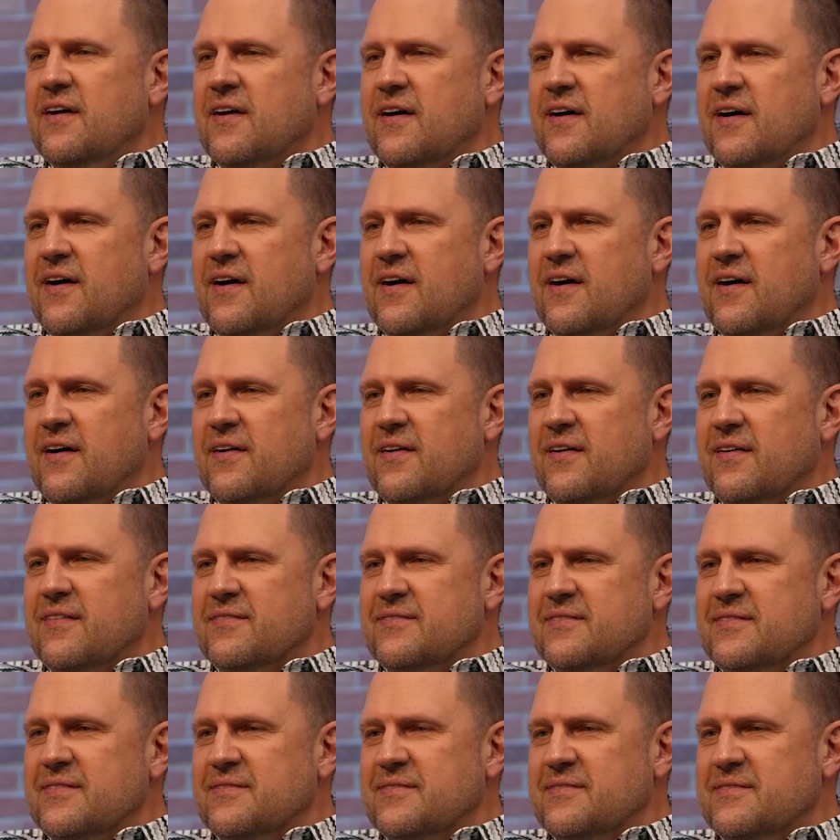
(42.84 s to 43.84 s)

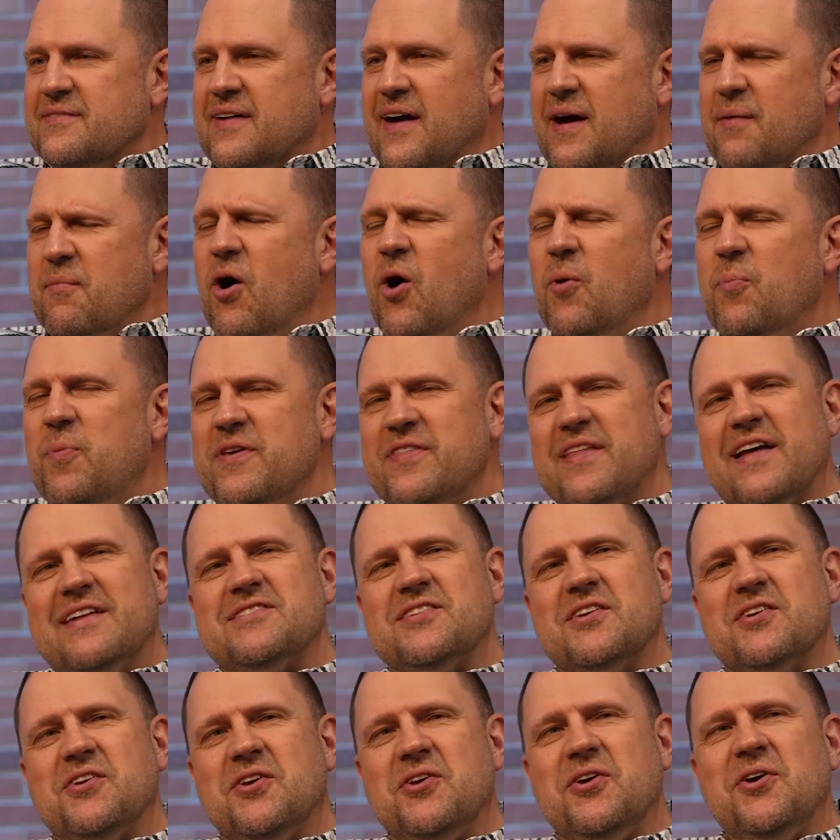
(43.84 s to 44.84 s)
I'm hoping
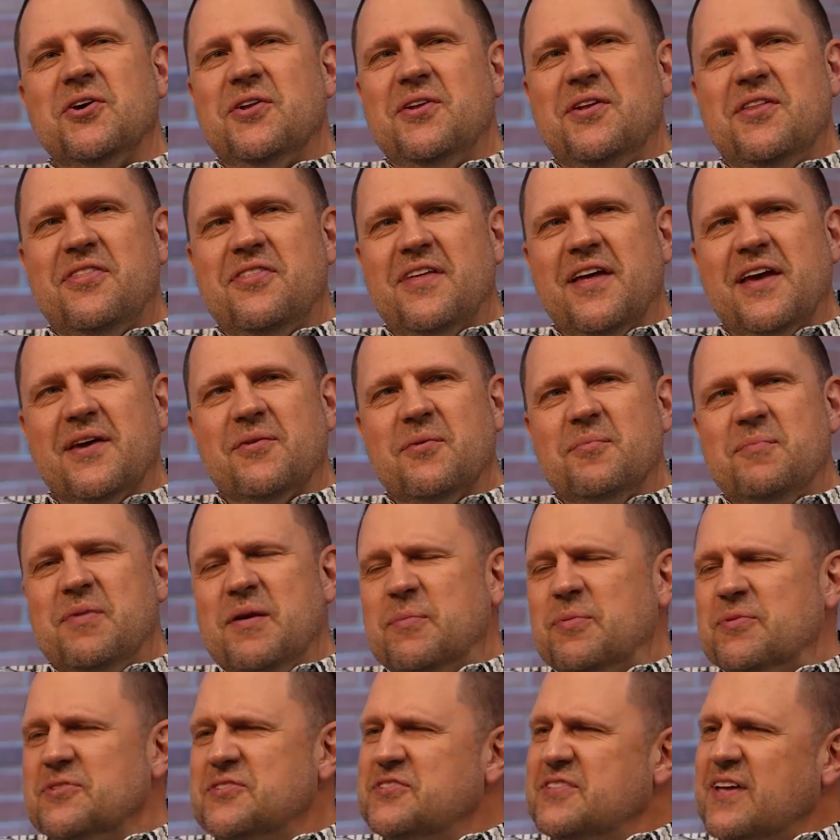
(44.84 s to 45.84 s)
that's a good thing when
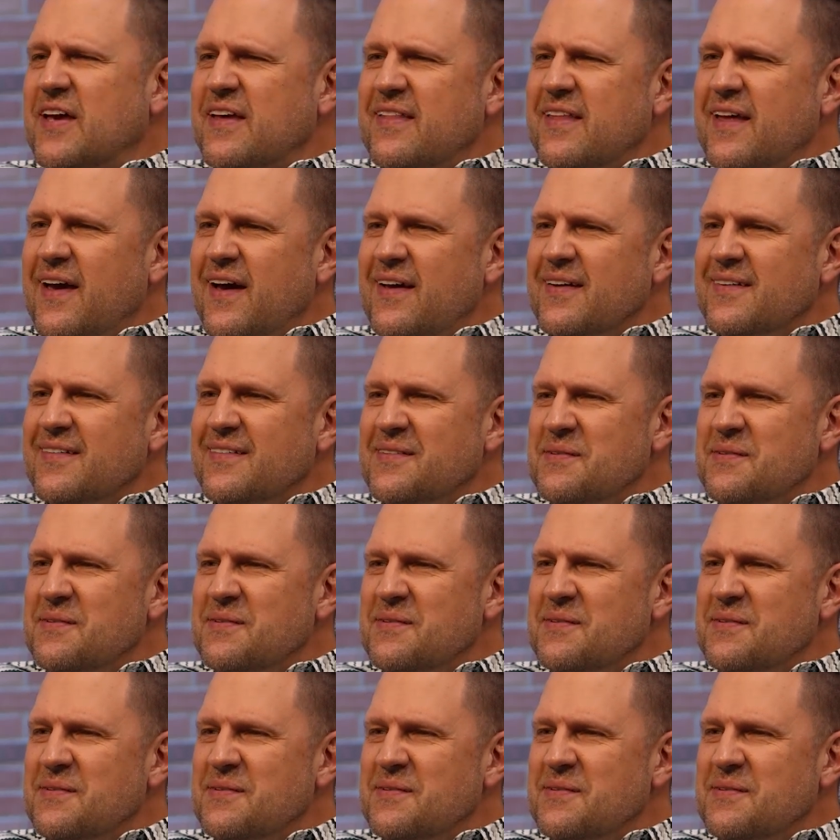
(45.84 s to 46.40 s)
people say that.